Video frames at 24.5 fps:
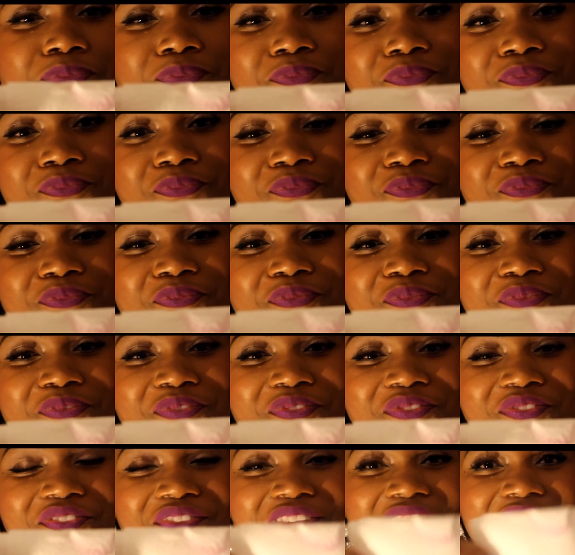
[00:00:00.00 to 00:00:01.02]
Hmm
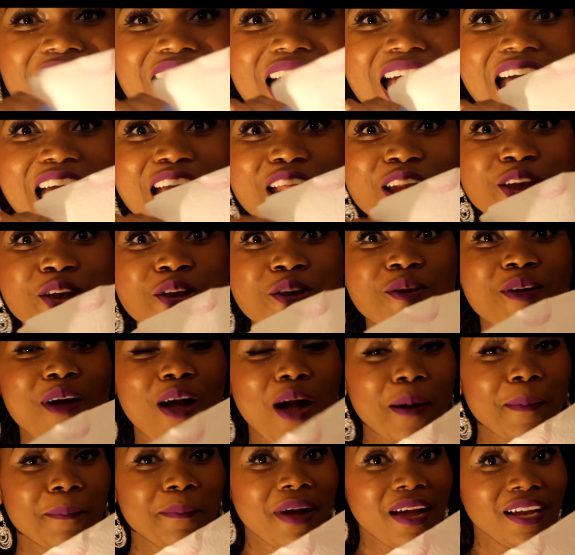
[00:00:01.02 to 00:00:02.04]

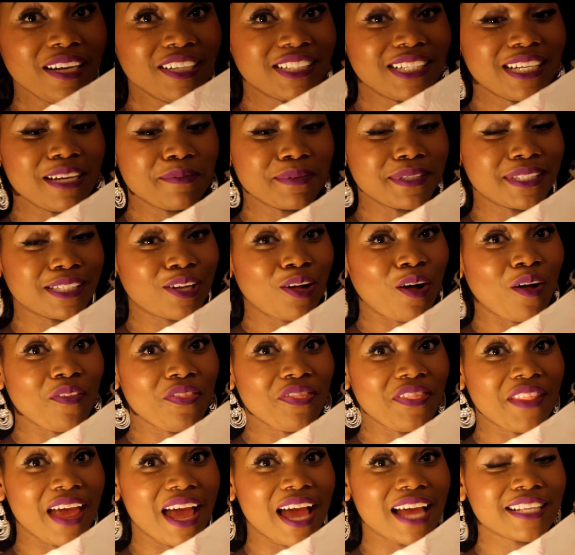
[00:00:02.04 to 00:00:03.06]
not much lipstick
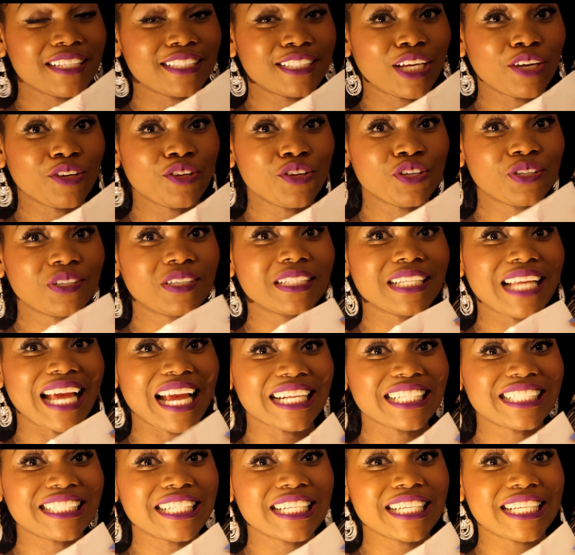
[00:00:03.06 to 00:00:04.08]
on there so you can
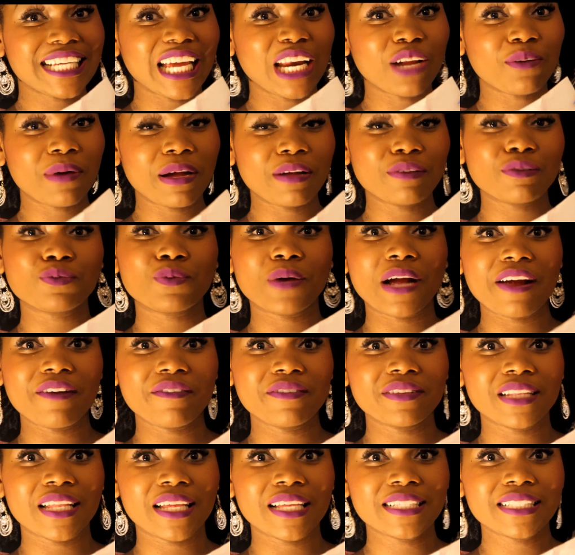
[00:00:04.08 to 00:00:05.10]
actually get away with
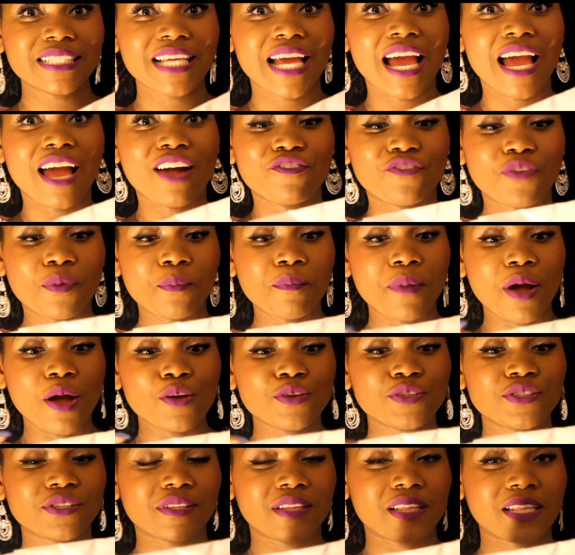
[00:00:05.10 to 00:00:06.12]
wearing this for
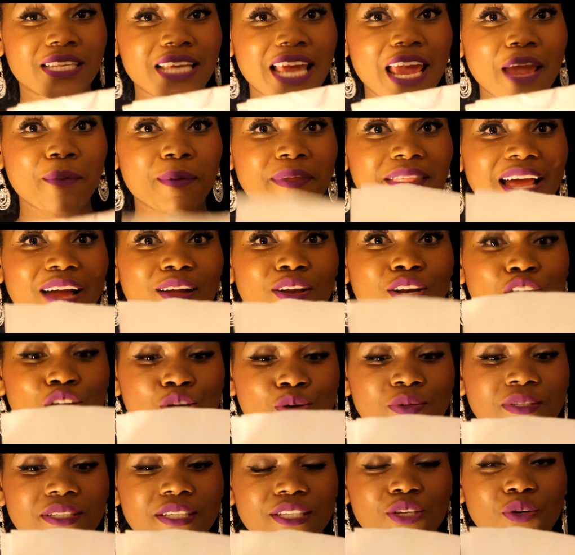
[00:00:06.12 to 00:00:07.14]
most of the day without
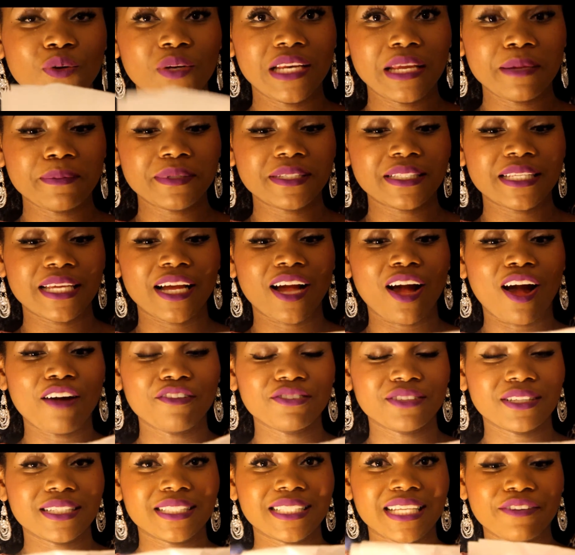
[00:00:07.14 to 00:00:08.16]
losing your lipstick
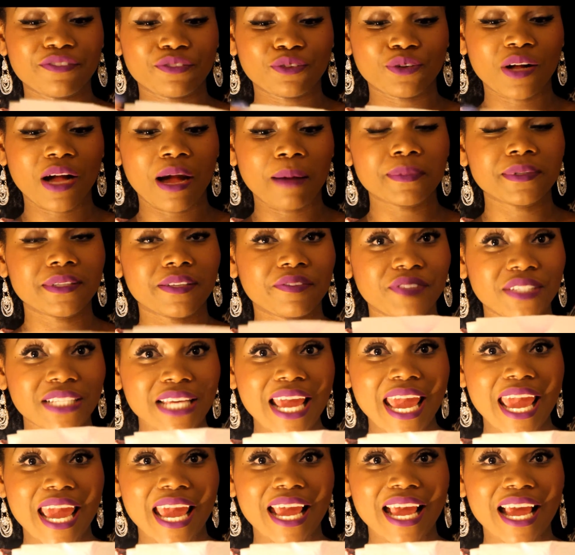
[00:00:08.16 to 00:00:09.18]
after several cups of
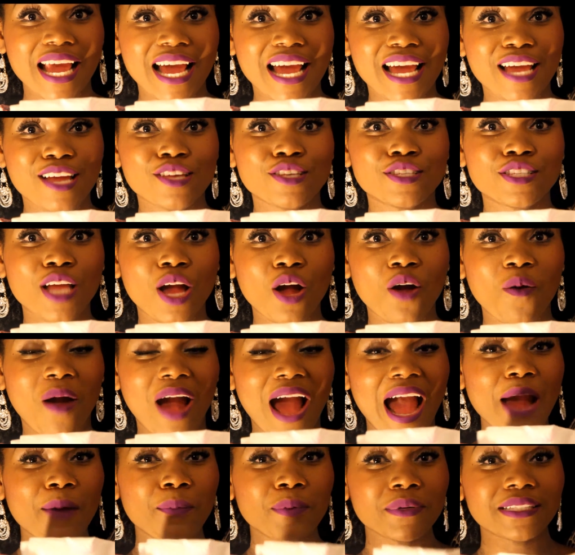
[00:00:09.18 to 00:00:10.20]
tea so
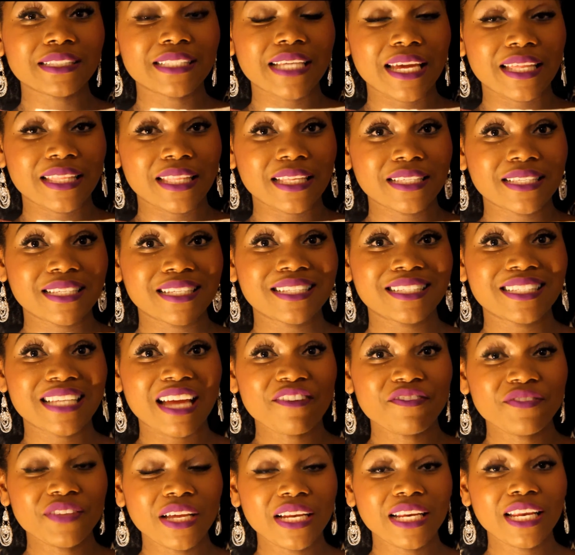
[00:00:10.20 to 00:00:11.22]
I would say this is
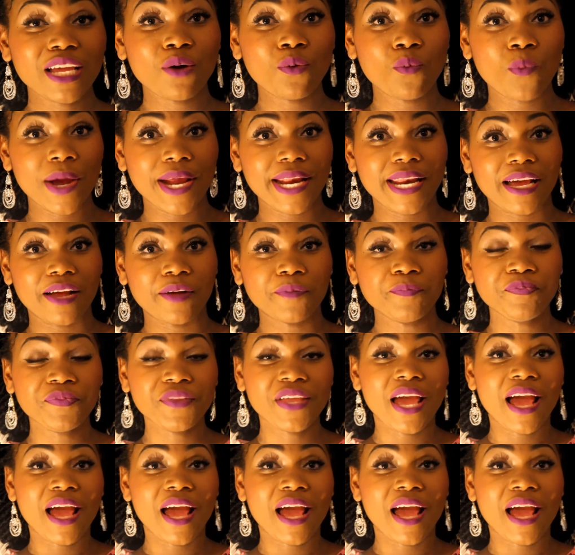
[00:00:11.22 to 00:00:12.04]
definitely a winner